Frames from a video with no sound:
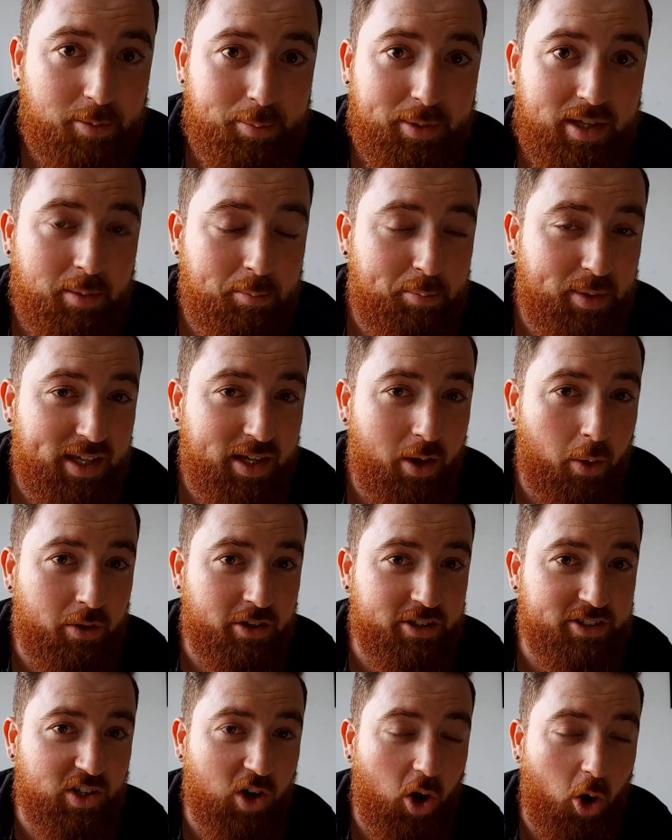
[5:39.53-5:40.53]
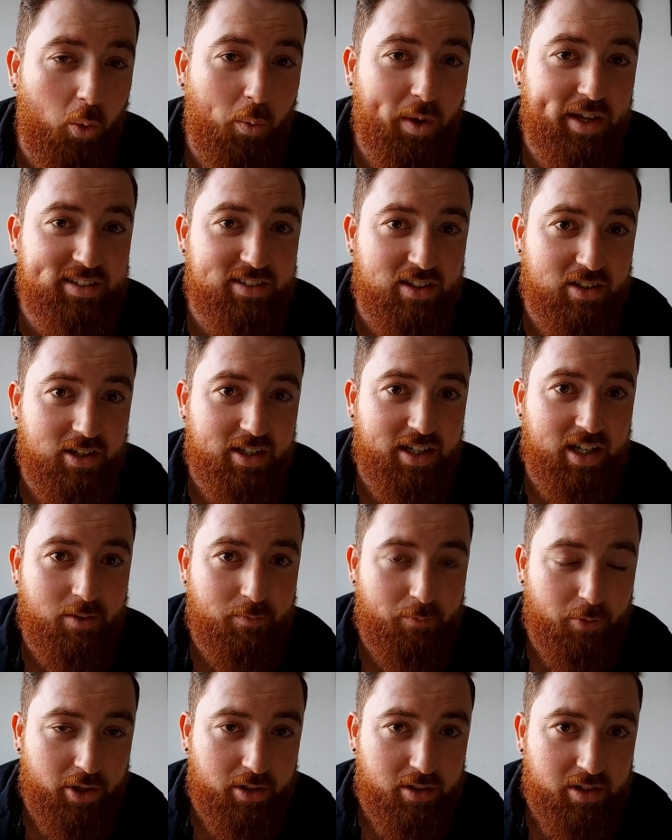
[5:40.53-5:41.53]
Airbnb owners are always
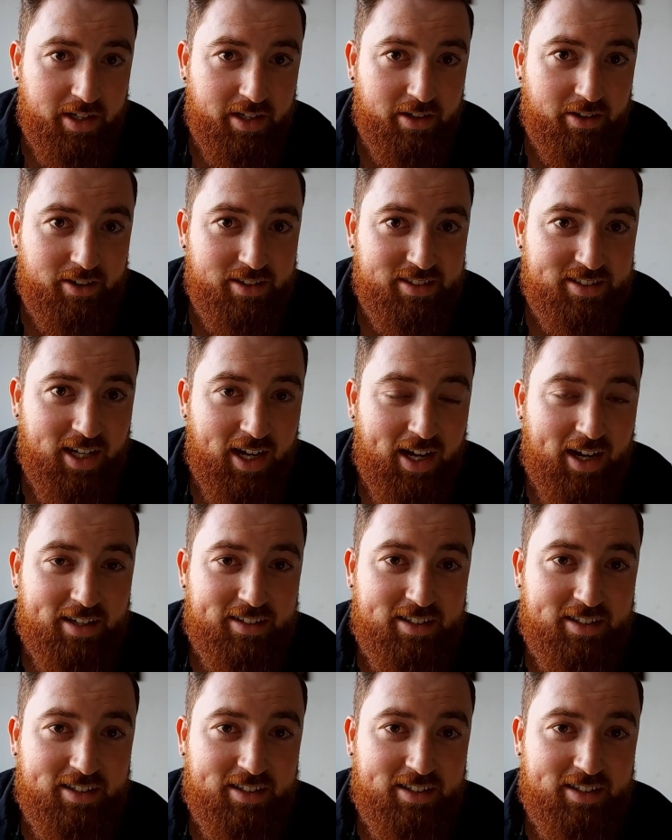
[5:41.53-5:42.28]
looking for cleaners